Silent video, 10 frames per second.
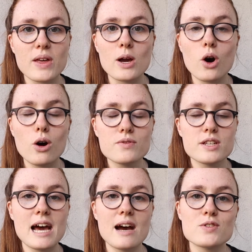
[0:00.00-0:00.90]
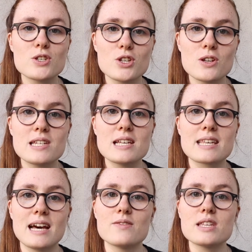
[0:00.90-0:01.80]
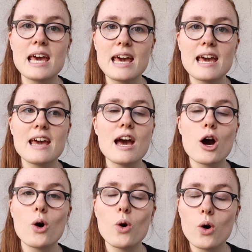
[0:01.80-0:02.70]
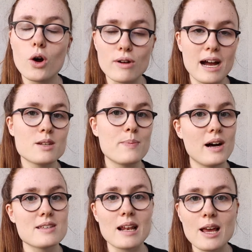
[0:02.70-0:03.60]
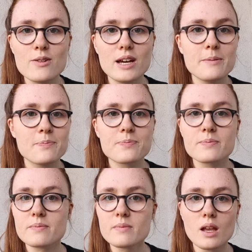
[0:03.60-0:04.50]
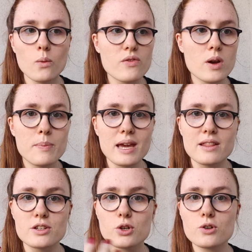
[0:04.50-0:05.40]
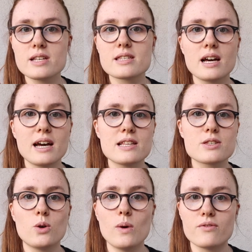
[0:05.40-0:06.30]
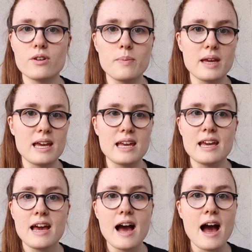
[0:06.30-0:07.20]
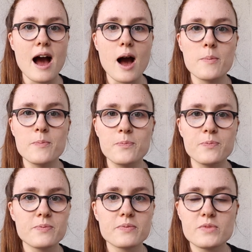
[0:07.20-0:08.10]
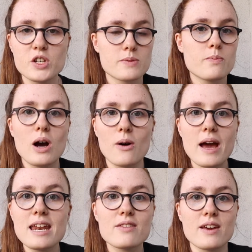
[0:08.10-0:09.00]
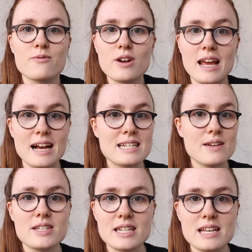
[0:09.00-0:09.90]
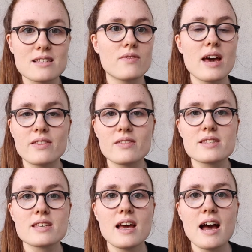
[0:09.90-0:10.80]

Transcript: they often have student discounts here around Barcelona, whether it be the tourist sites or whether it be just, well, anything really, activities, events,